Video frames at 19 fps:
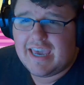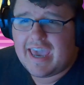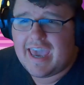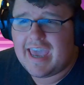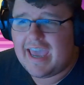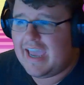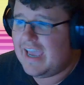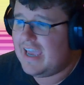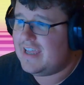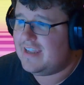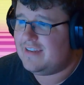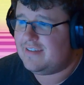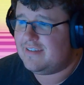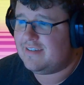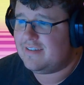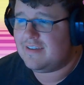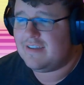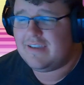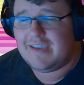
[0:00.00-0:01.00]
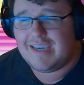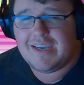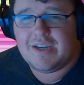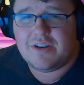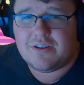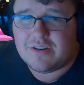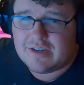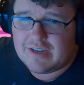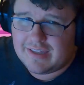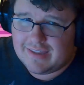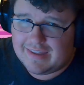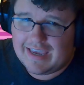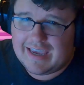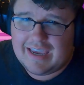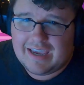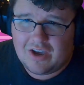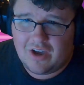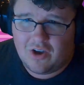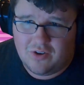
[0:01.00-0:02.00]
And here
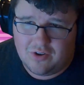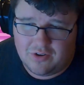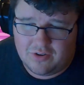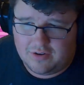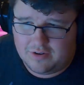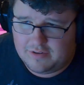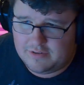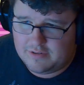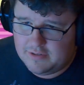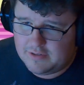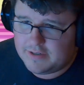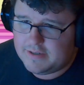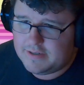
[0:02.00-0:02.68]
they are.